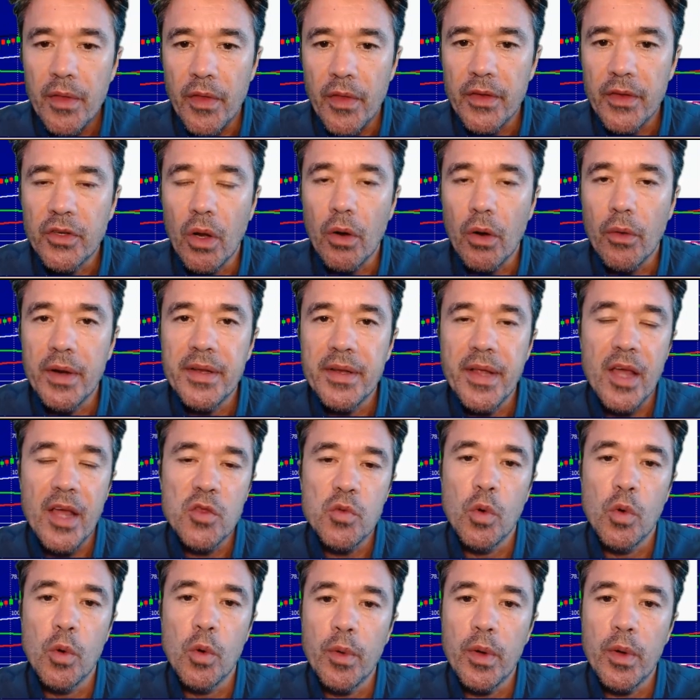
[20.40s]
that the dollar
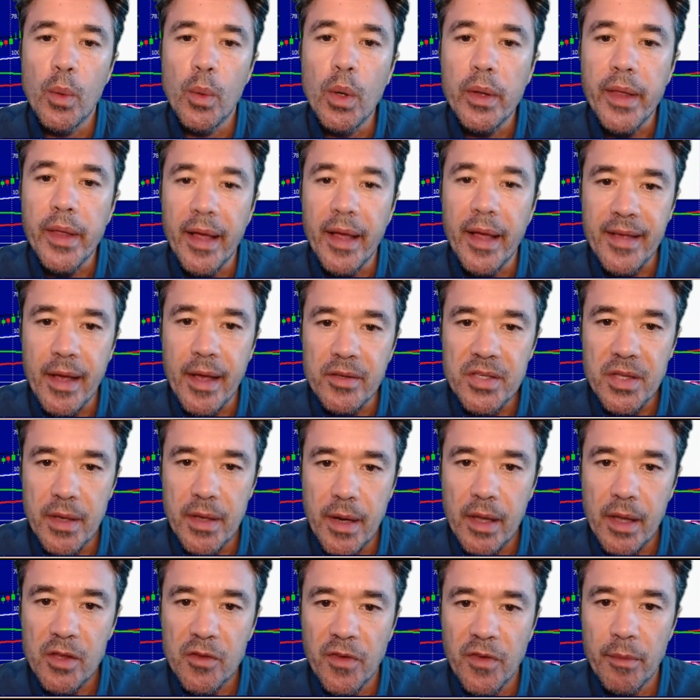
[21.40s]
index will, will get down to the
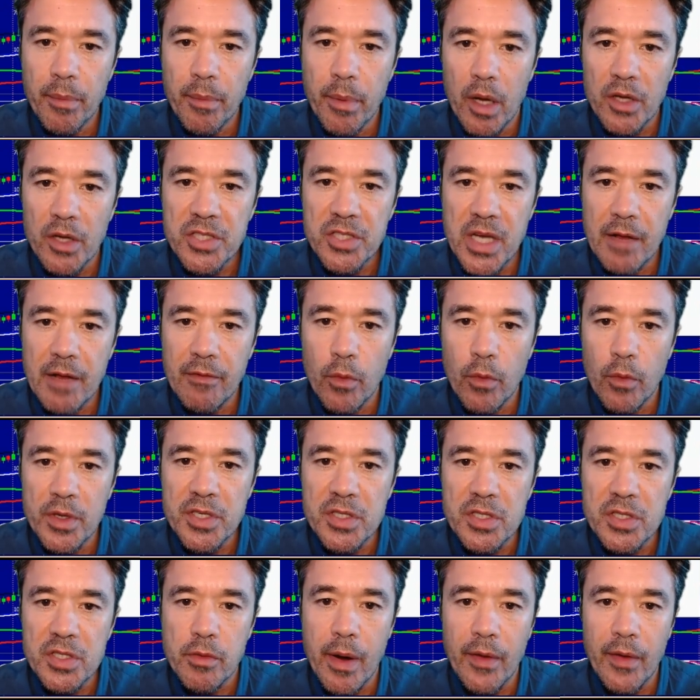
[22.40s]
next Fibonacci level, which
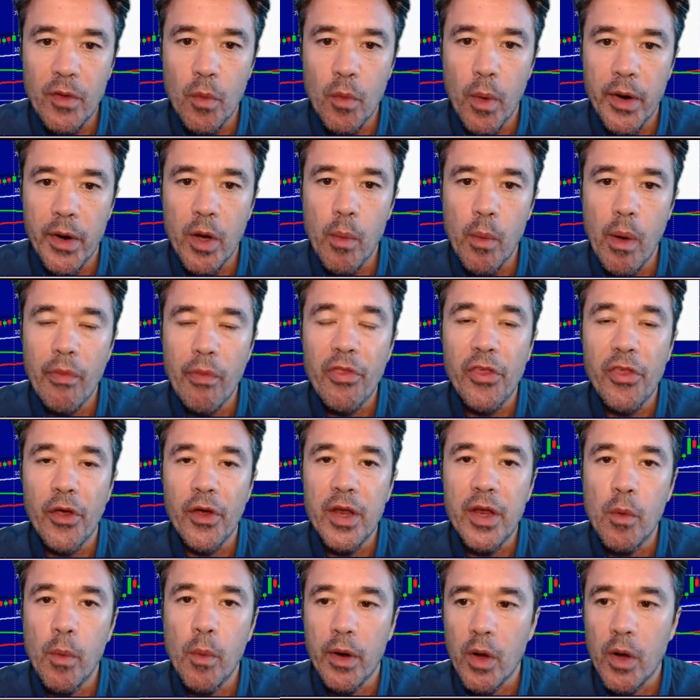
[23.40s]
is around the one oh one
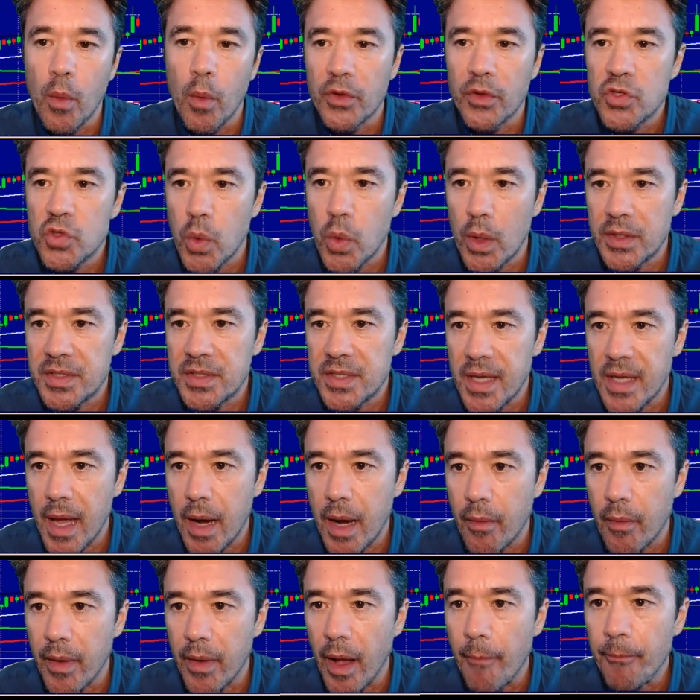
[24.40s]
thirty, one oh one twenty
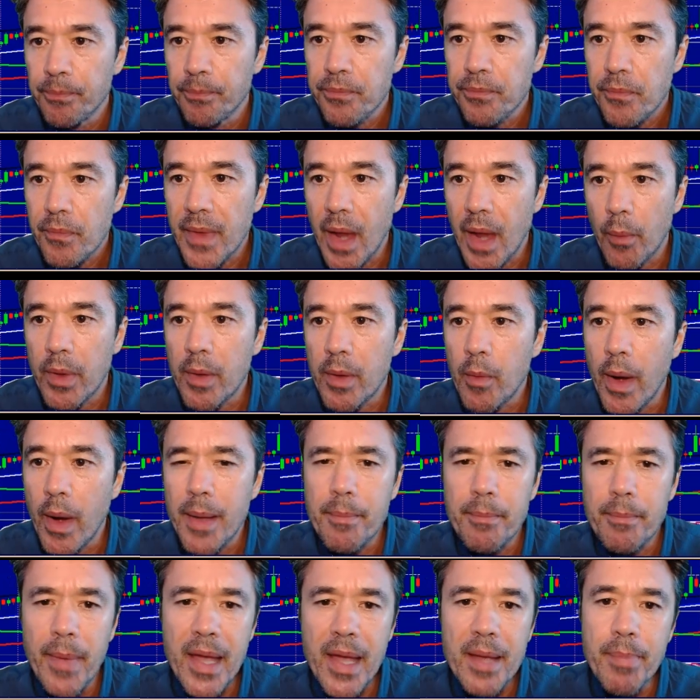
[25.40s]
area. Now we
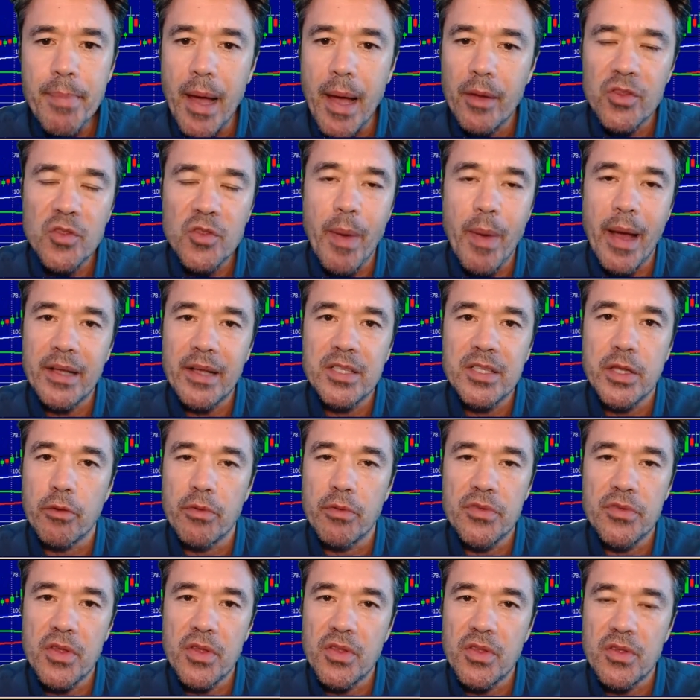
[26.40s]
may bounce back to the
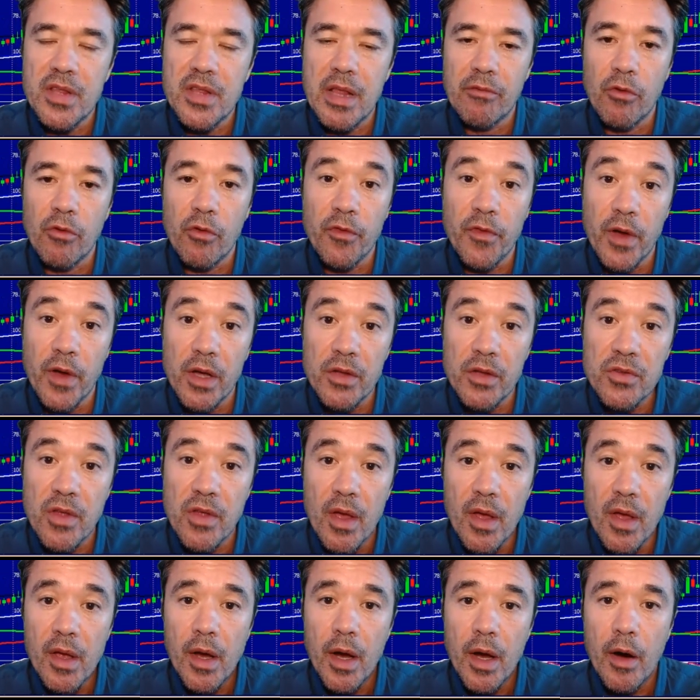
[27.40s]
resistance level first,
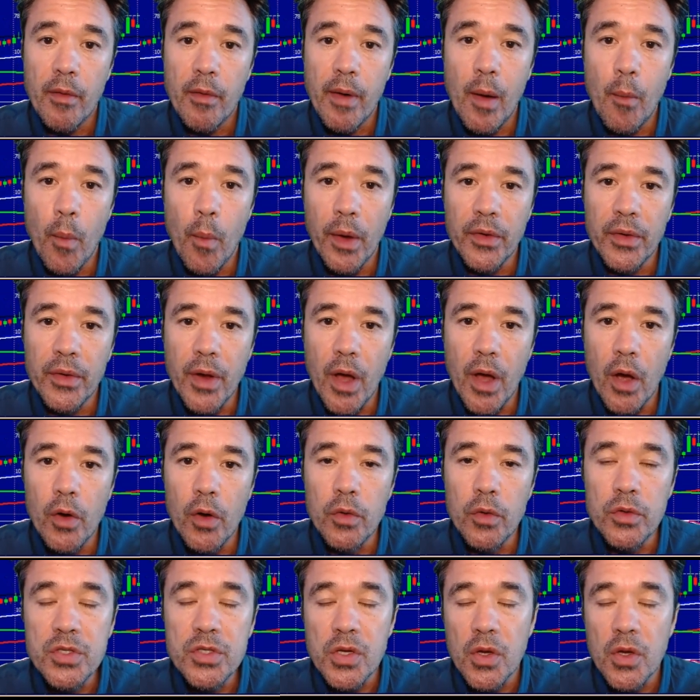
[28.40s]
around one
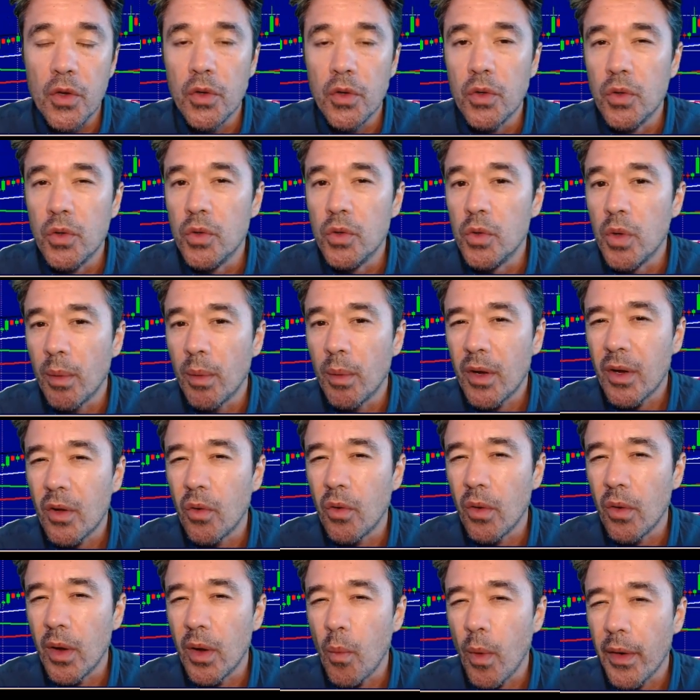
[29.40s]
oh two, I'm going to
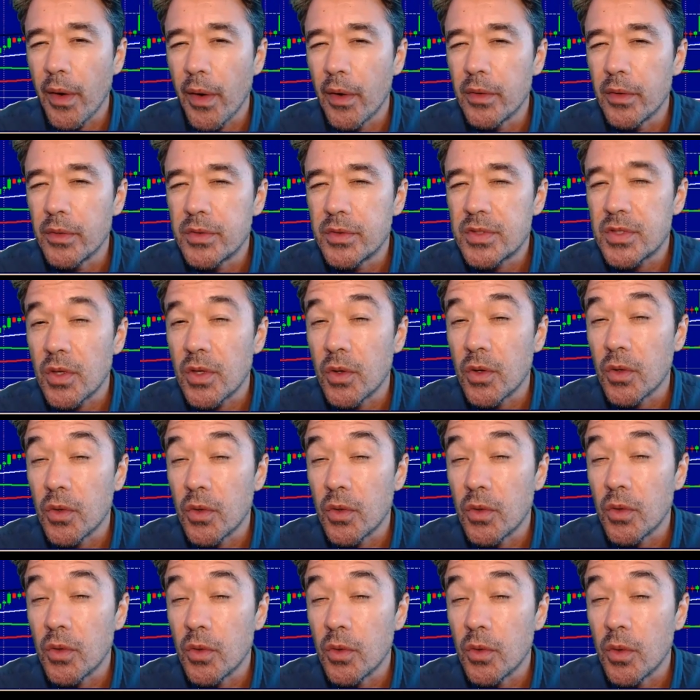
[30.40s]
call it one oh
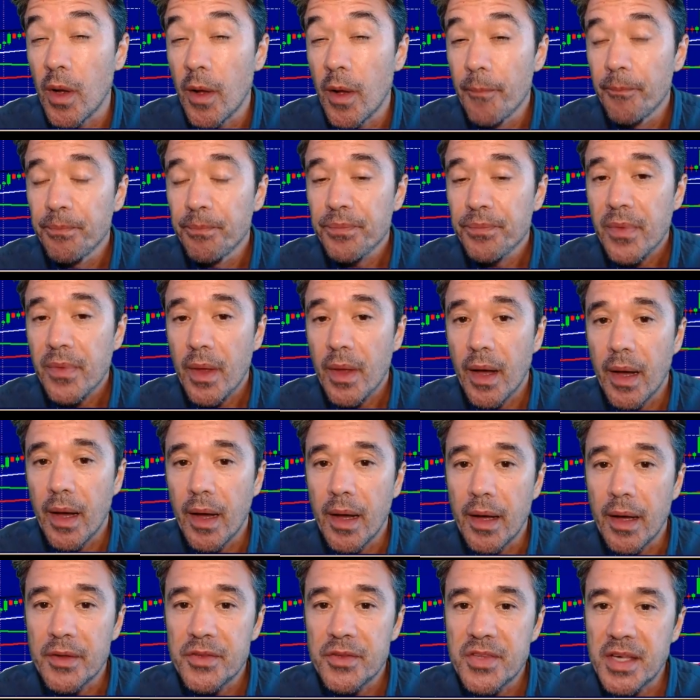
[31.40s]
two,
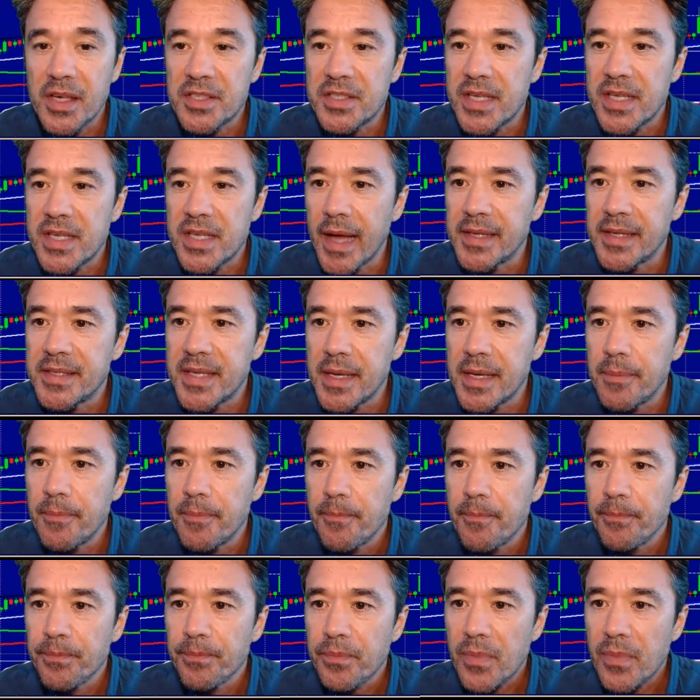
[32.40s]
uh, sixty eighty.